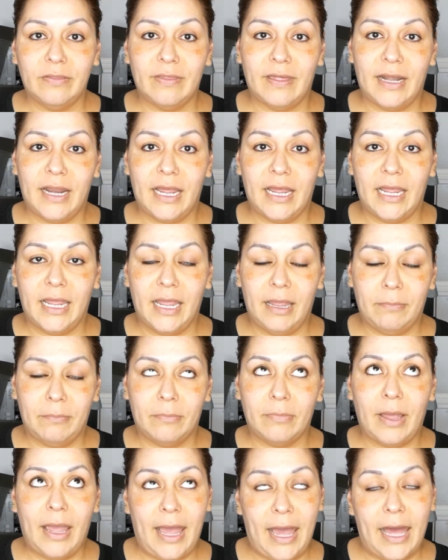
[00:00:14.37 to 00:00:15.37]
that I
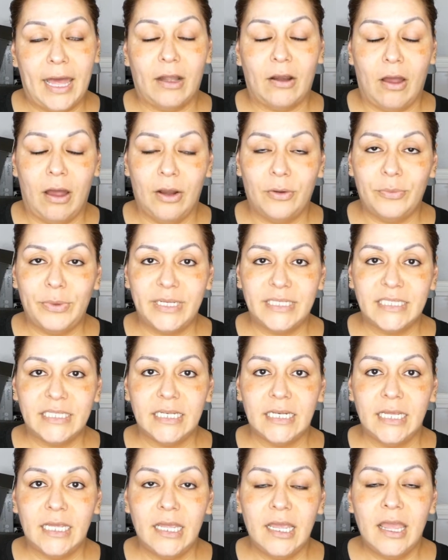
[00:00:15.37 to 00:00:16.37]
had on
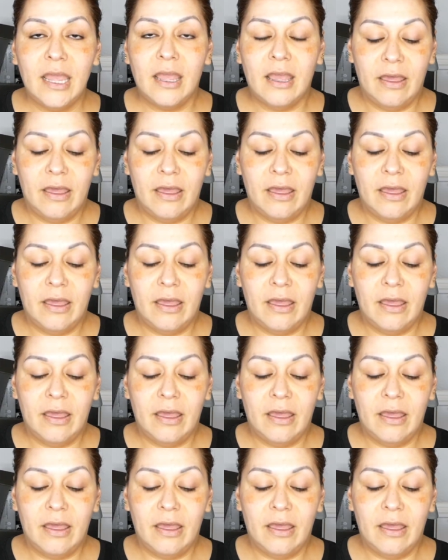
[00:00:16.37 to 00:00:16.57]
recently.